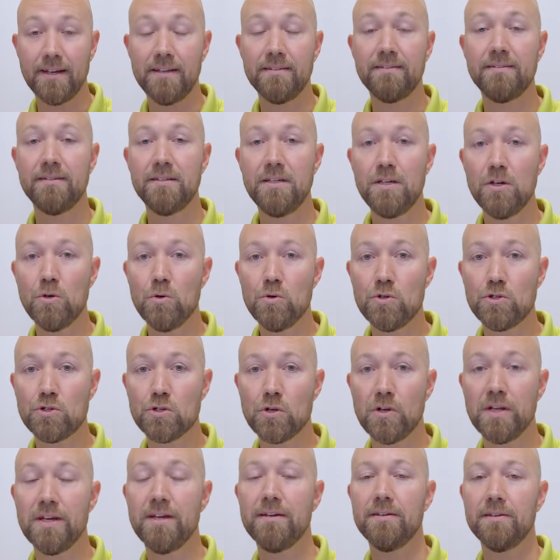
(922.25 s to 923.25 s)
it's
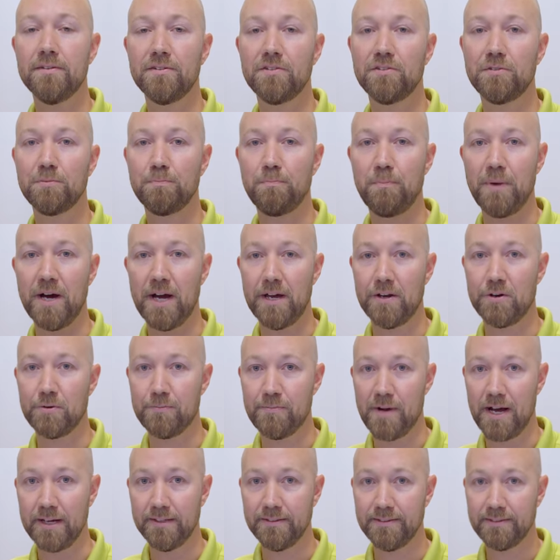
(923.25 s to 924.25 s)
usually spider
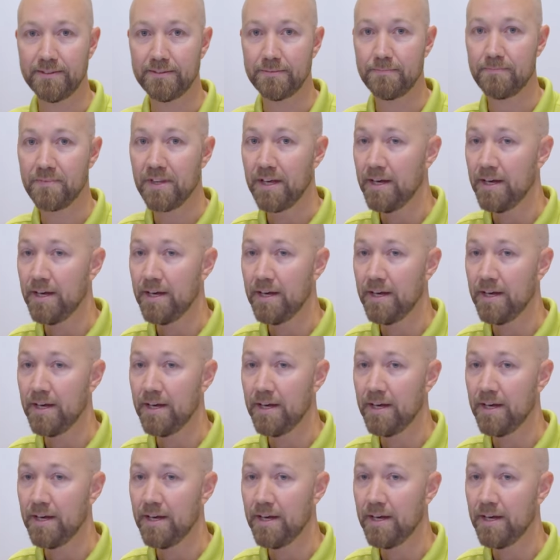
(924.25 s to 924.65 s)
mites.